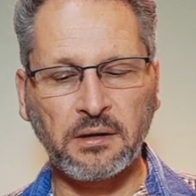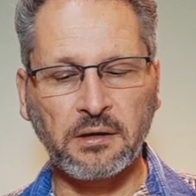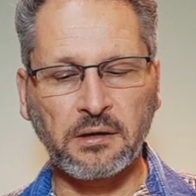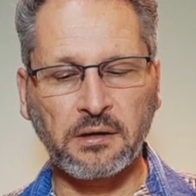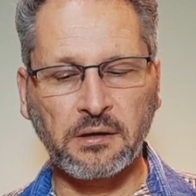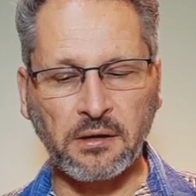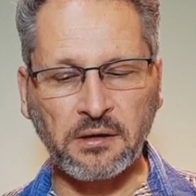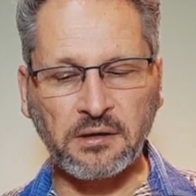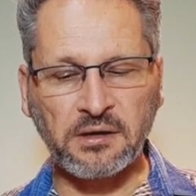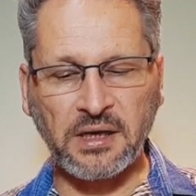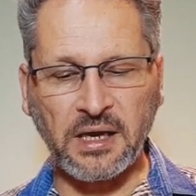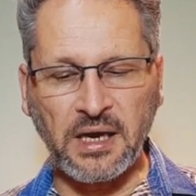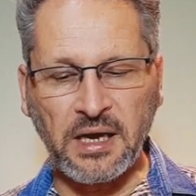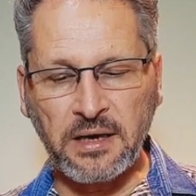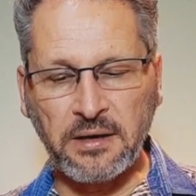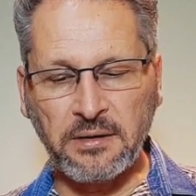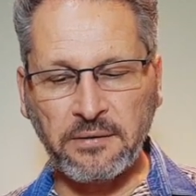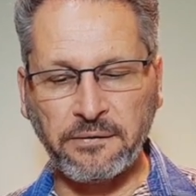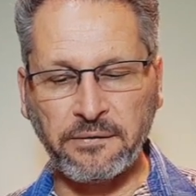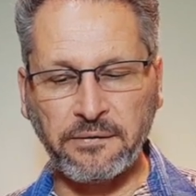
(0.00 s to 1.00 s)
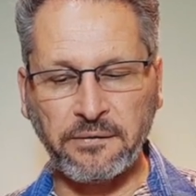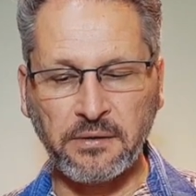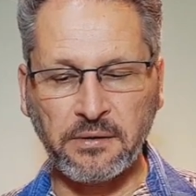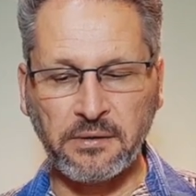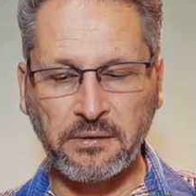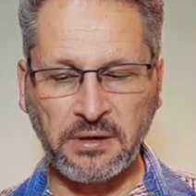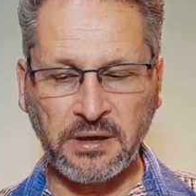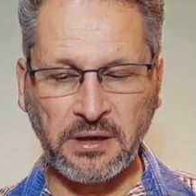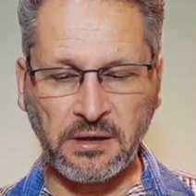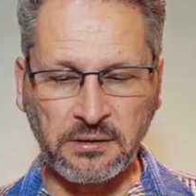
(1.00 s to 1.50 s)
God gave
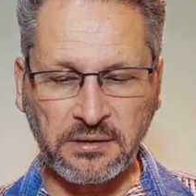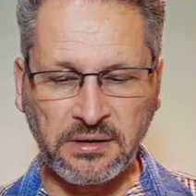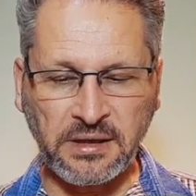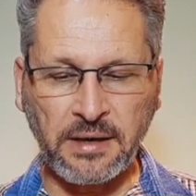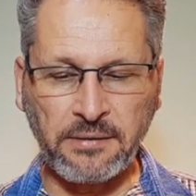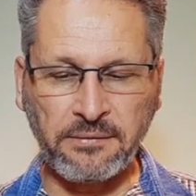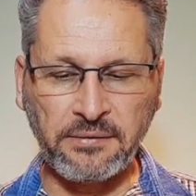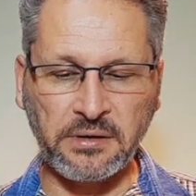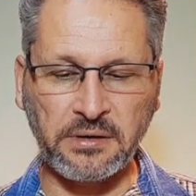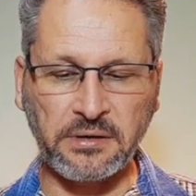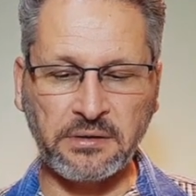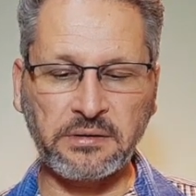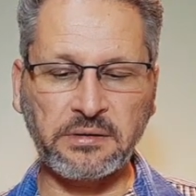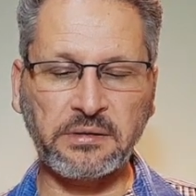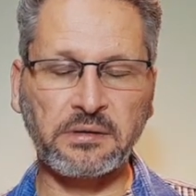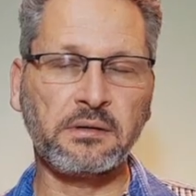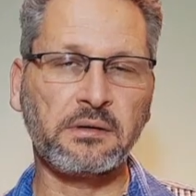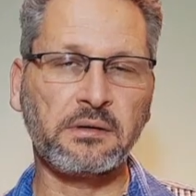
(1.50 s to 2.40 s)
the old covenant,